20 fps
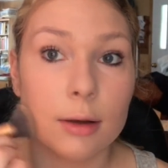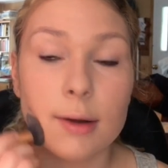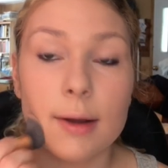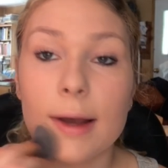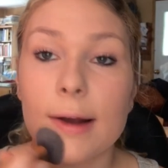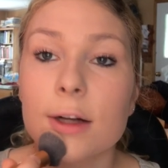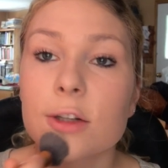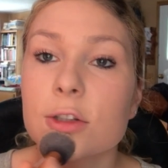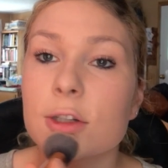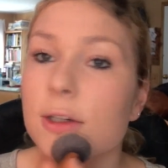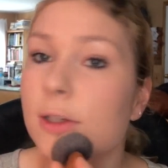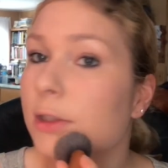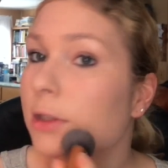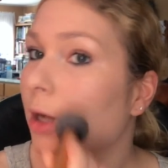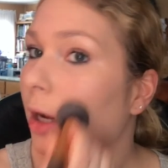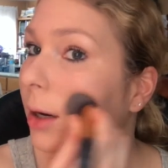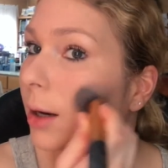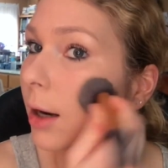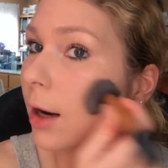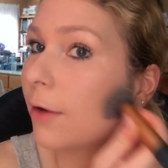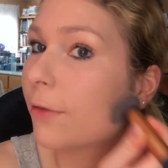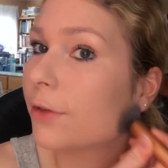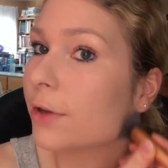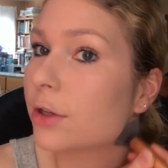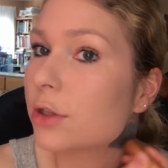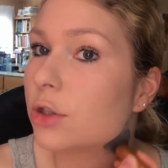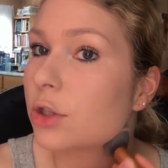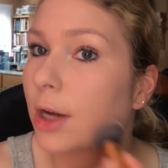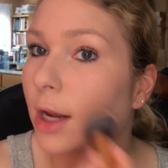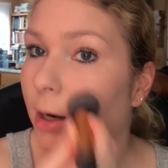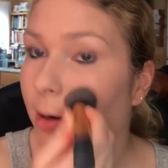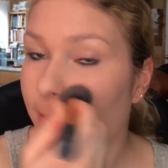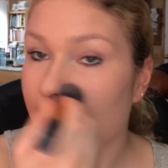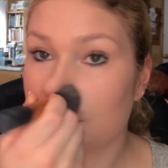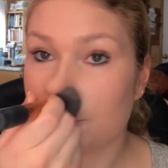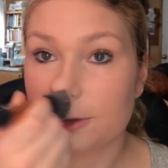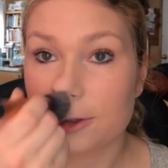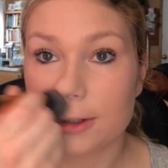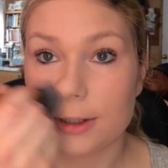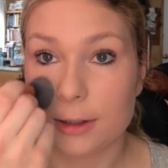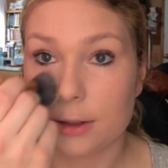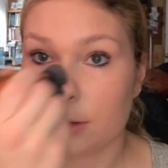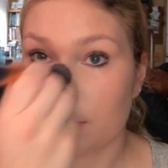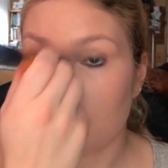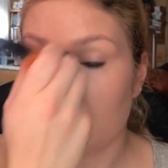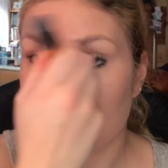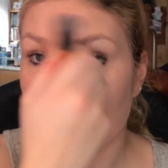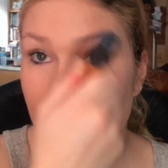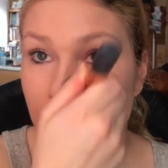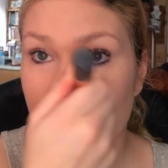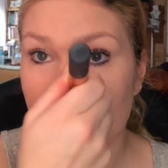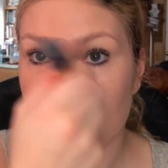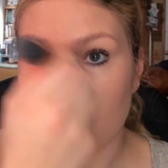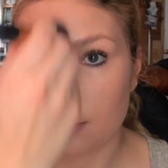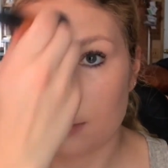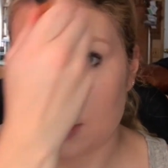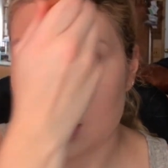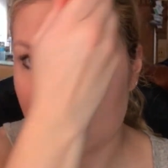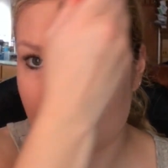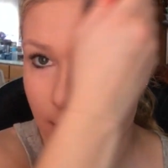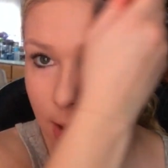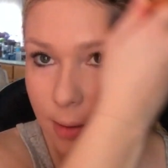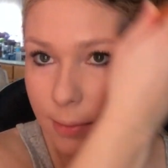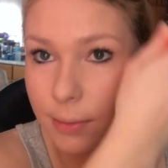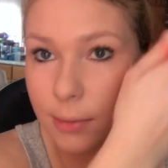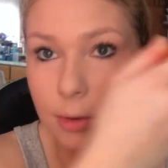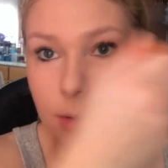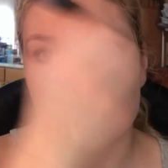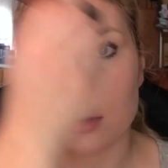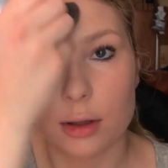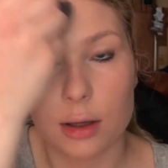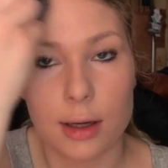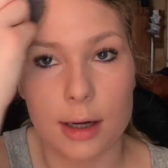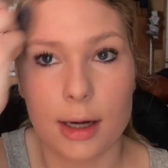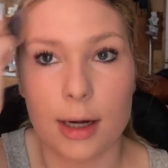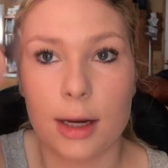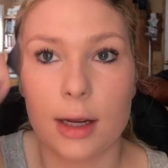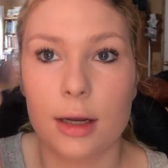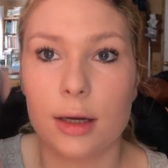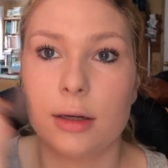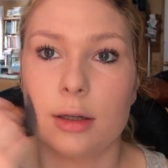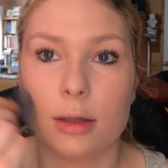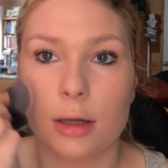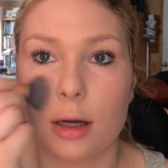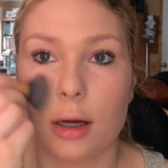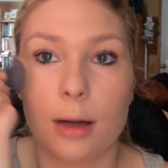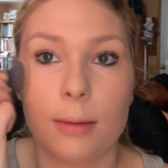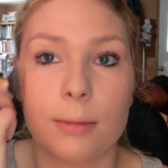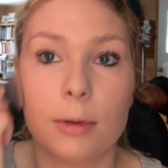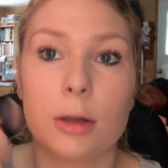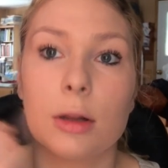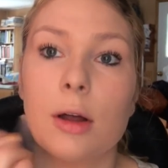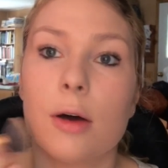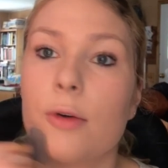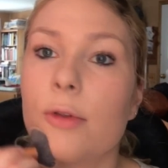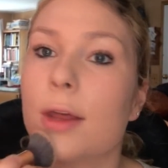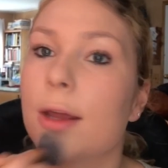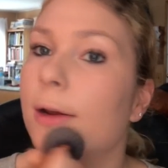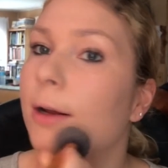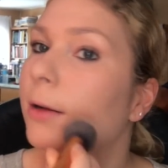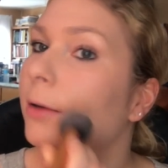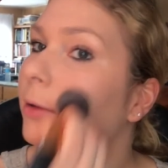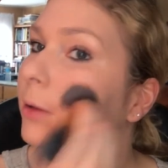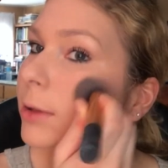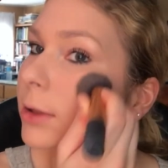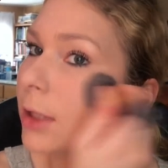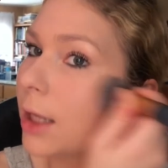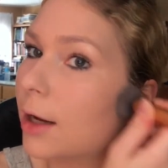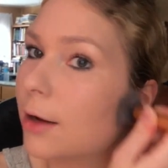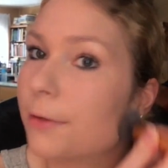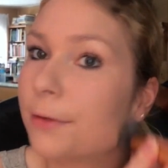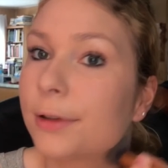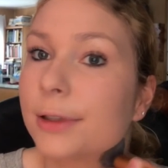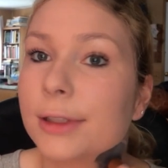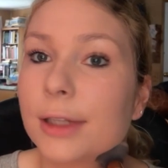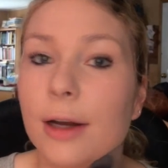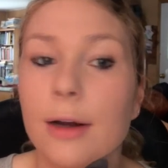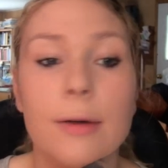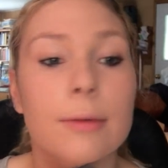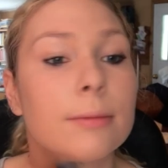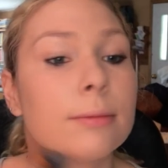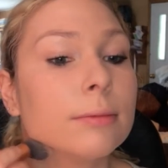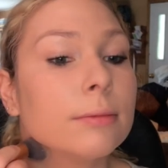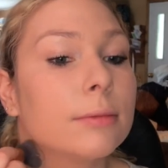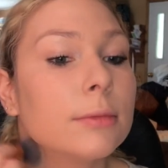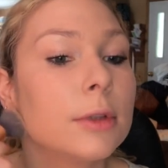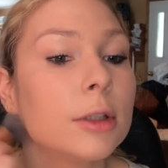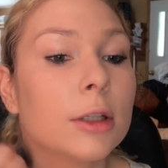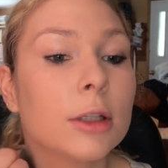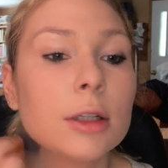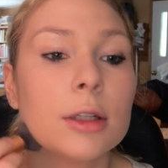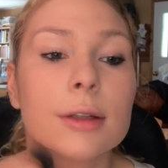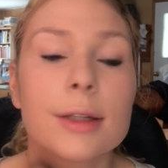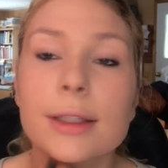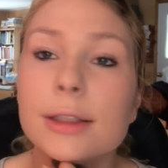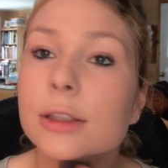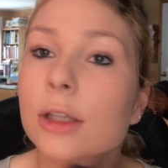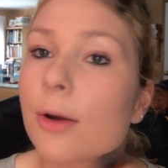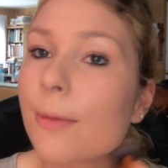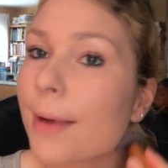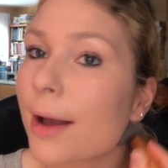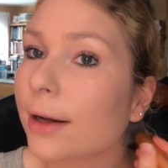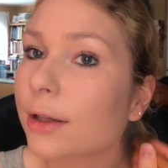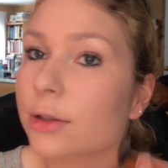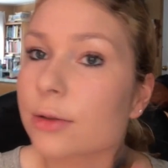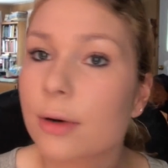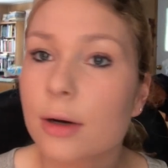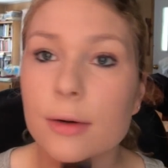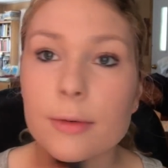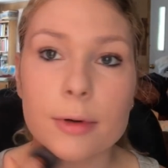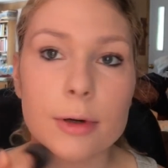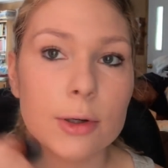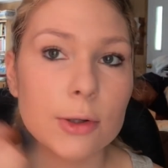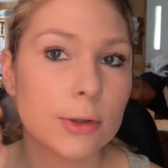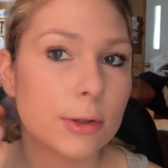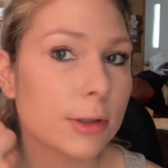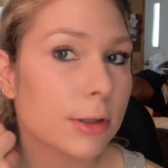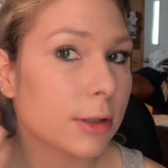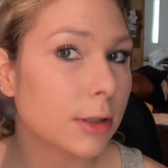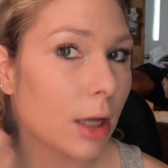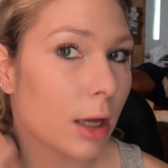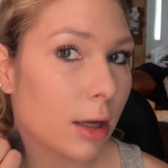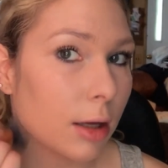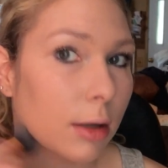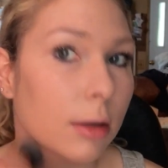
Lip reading: I actually started off this channel mostly doing makeup and clothing stuff, so let's go back to our roots.